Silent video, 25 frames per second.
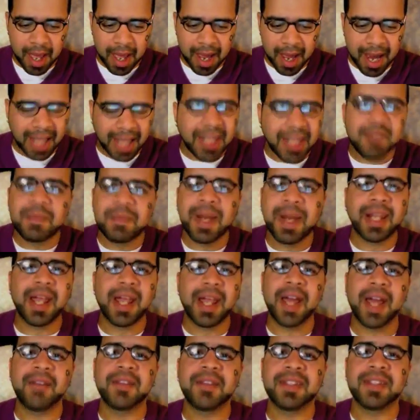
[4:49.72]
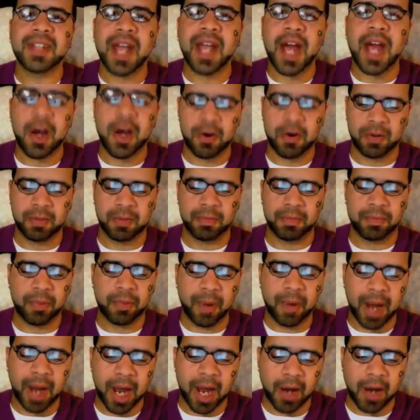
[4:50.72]
I live my life as an out,
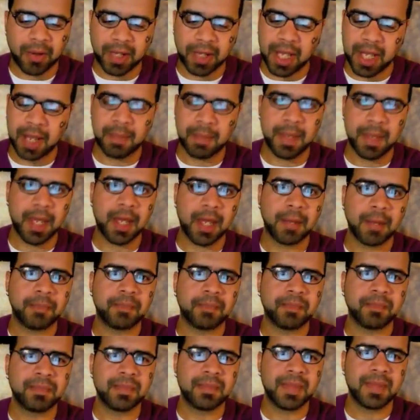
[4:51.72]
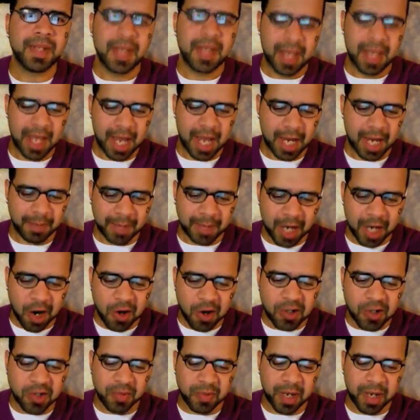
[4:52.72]
proud gay man. I'm the
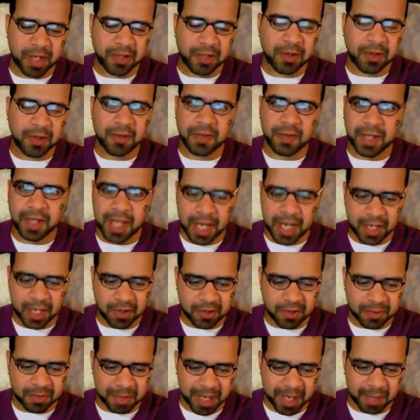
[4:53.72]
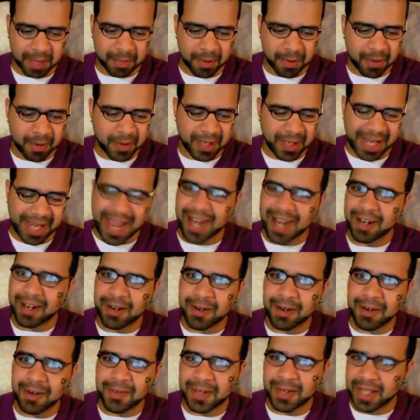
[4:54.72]
art director of a gay newspaper and the
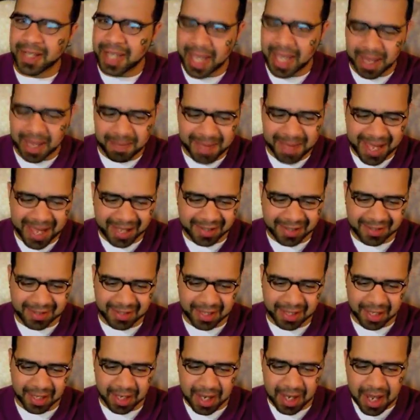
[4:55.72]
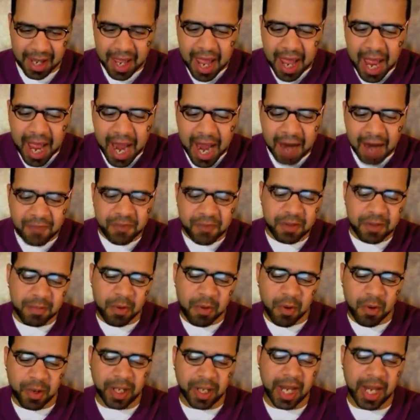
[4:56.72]
editor of a gay magazine. Every
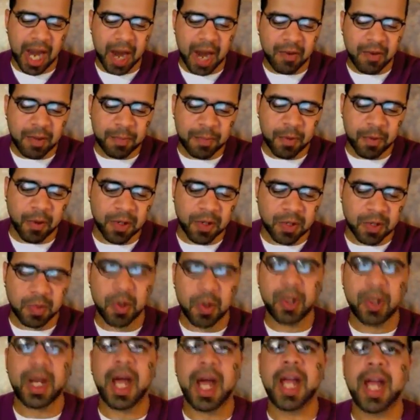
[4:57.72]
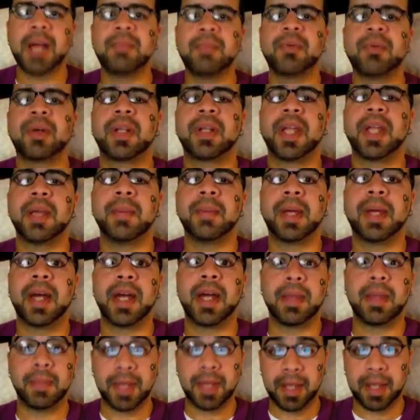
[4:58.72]
morning I report to work, I am proclaiming,
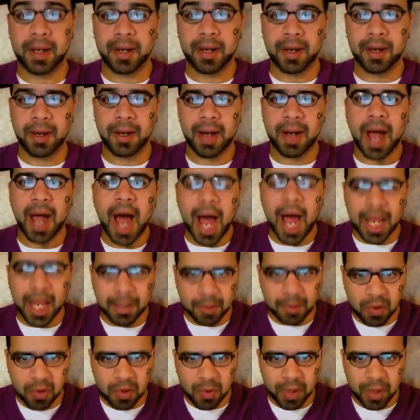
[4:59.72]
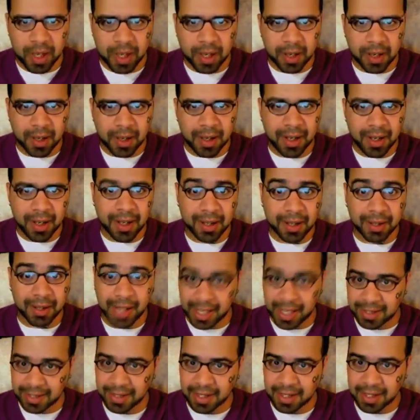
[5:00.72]
I am here, I am queer,
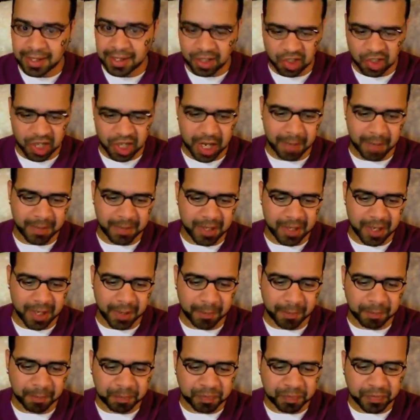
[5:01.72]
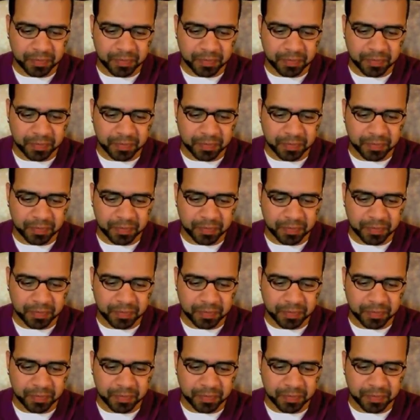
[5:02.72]
let's get the job done.